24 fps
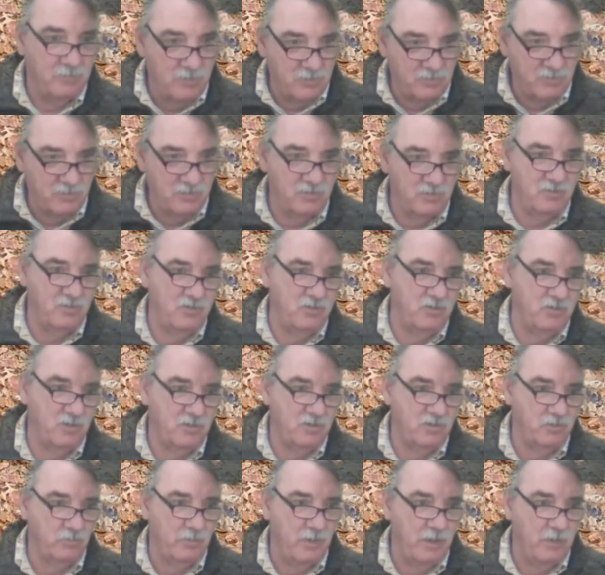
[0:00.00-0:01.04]
This isn't
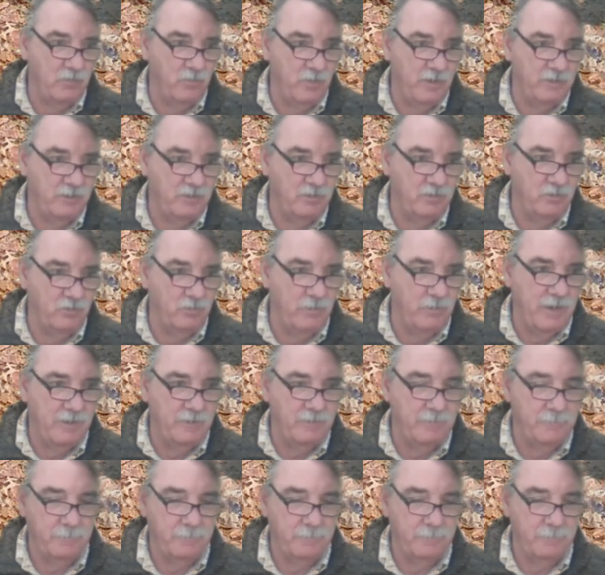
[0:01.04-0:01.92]
just the right way to do about it.